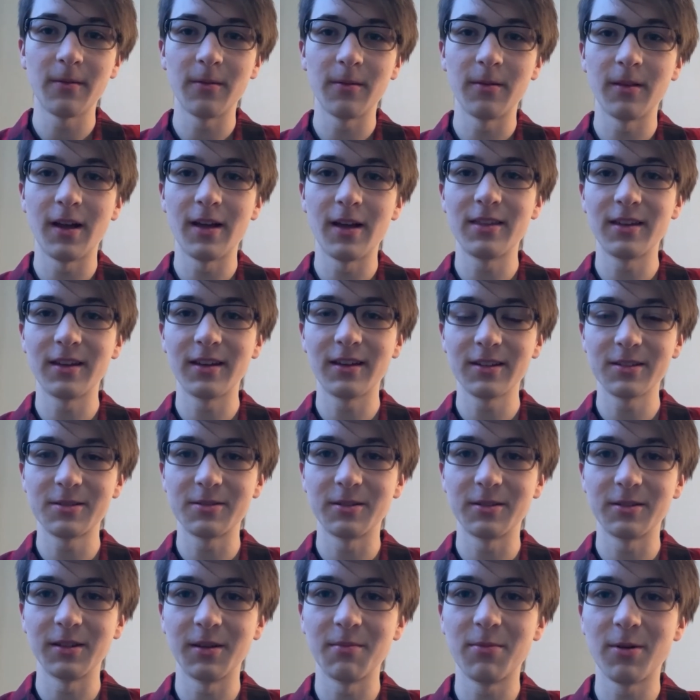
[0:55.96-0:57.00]
Well, I think it's really
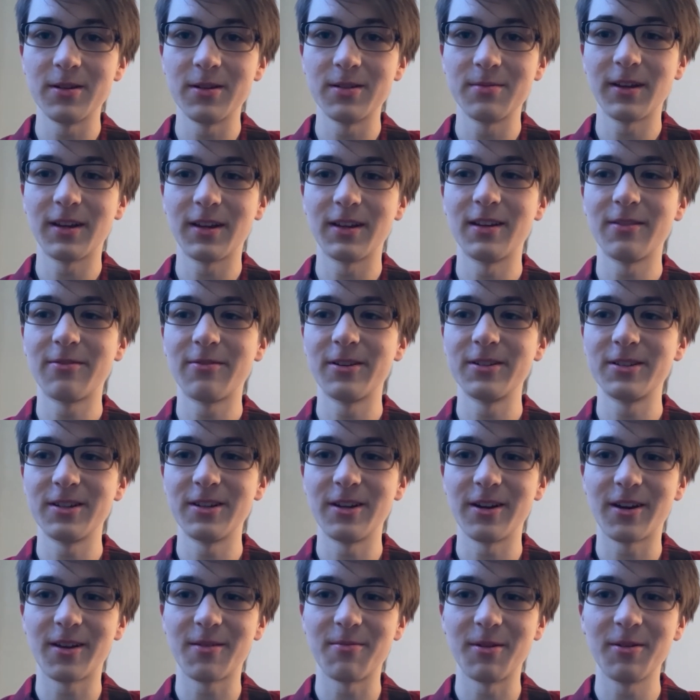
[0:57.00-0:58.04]
important to make a difference in your
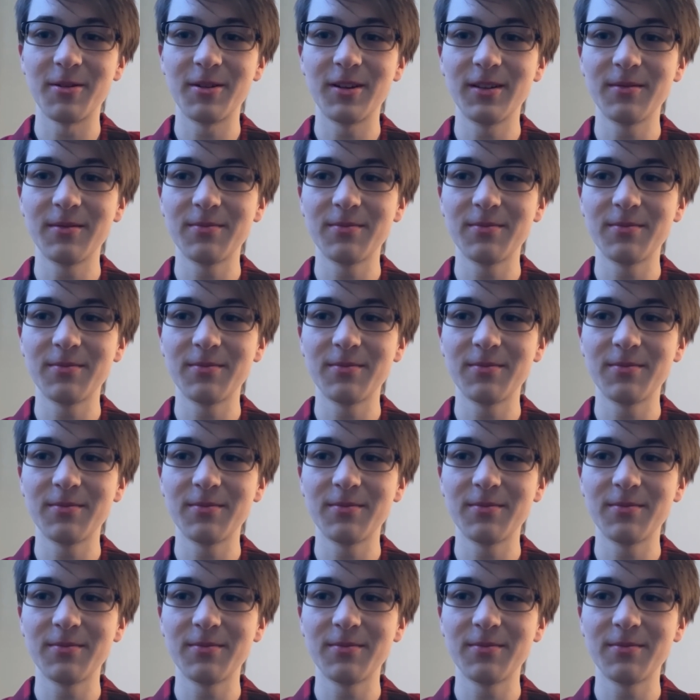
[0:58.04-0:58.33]
community.